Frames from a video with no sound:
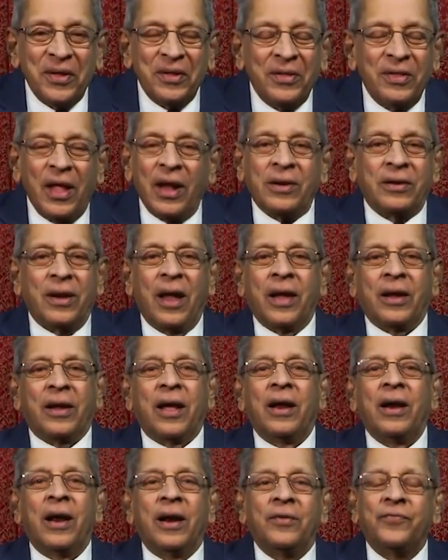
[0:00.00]
that I
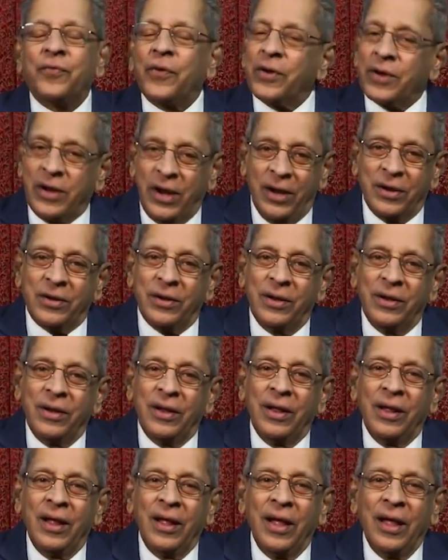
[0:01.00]
cannot forget.
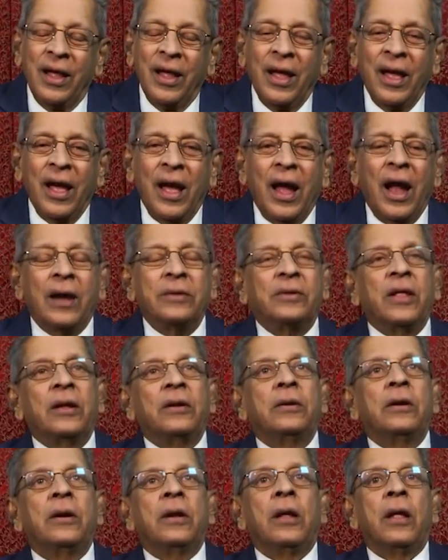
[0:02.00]
And
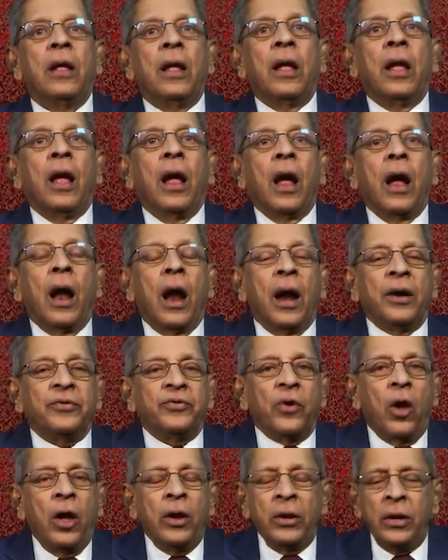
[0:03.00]
then,
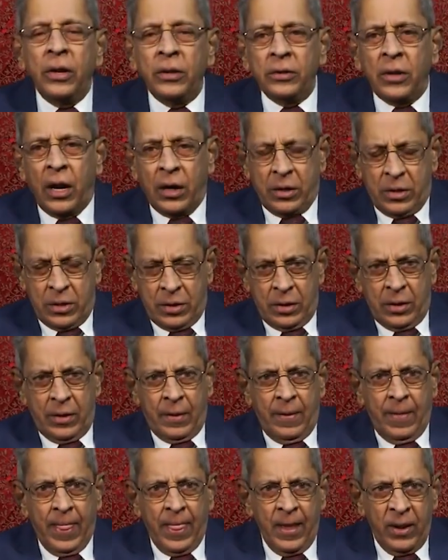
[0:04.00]
adjoining that
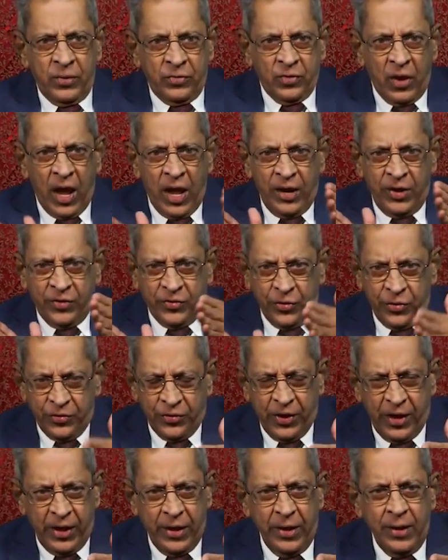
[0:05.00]
Sai
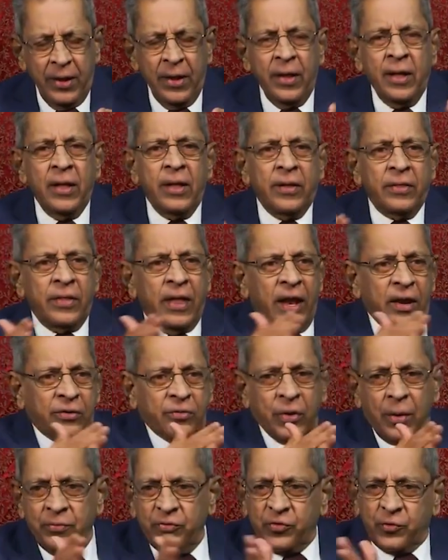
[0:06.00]
Shruti, there's
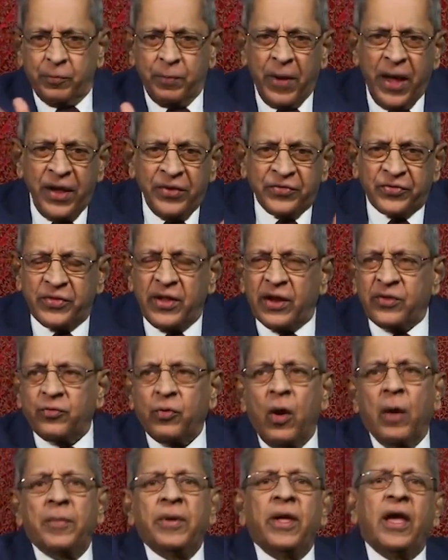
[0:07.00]
some space that
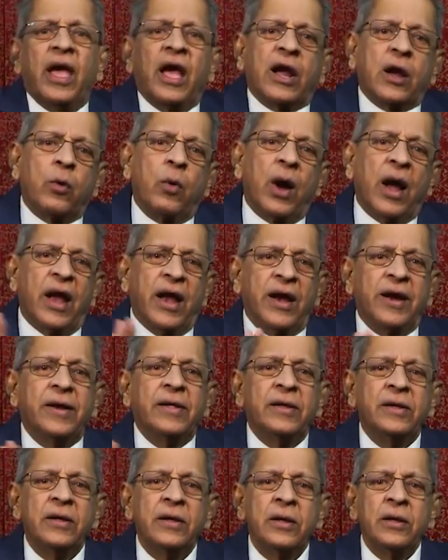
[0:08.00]
Swami
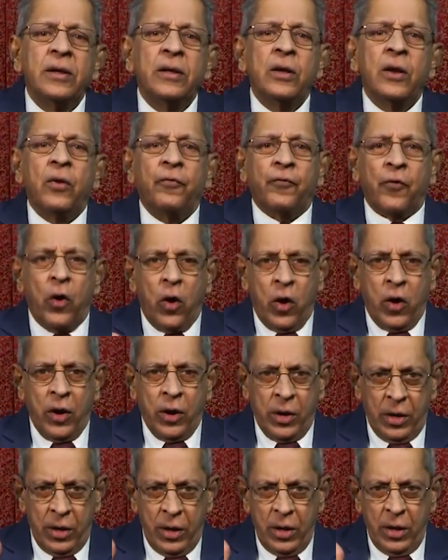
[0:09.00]
acquired
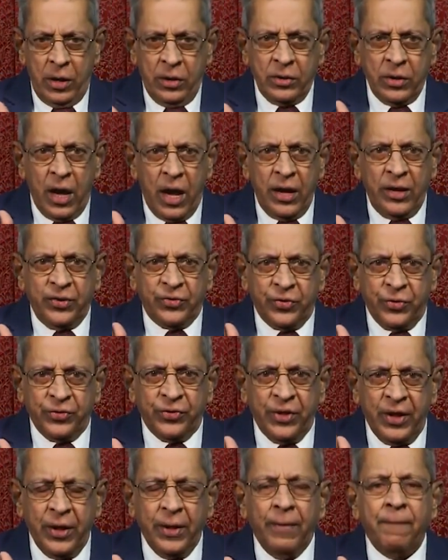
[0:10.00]
for Sai
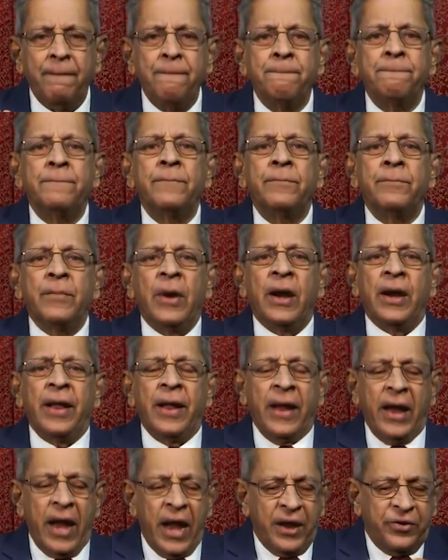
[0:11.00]
Shruti
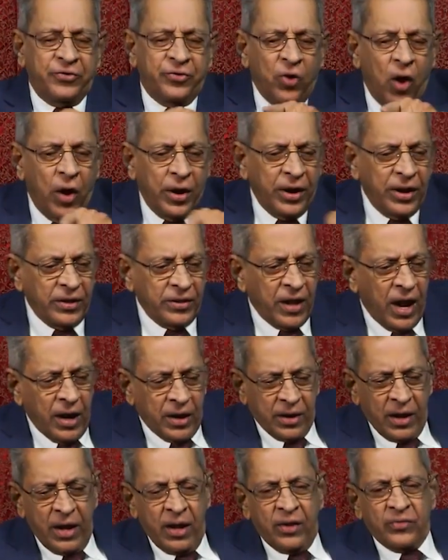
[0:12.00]
building. Adjoining
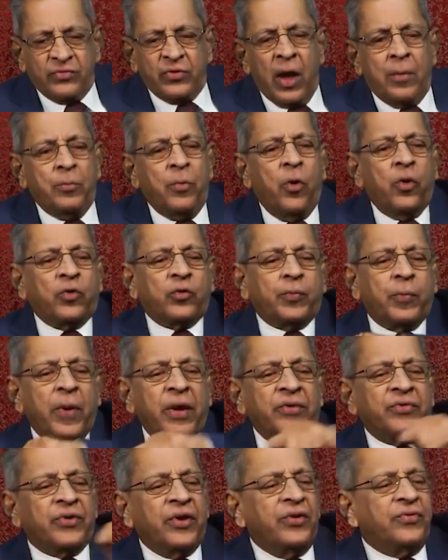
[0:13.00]
that, some more
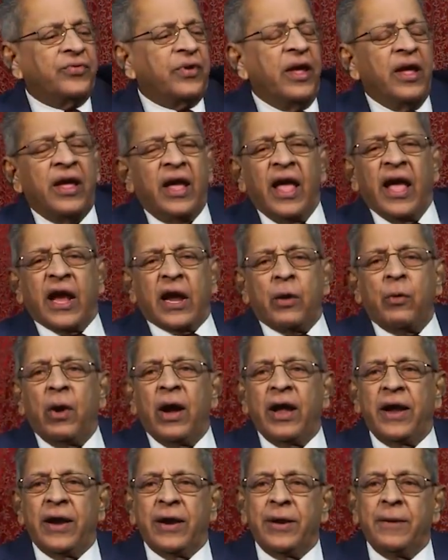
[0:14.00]
space is
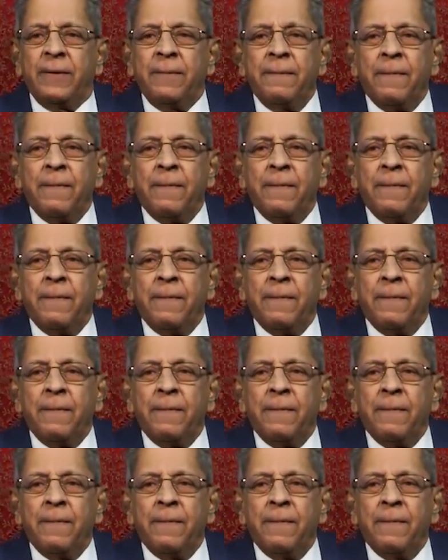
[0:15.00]
acquired.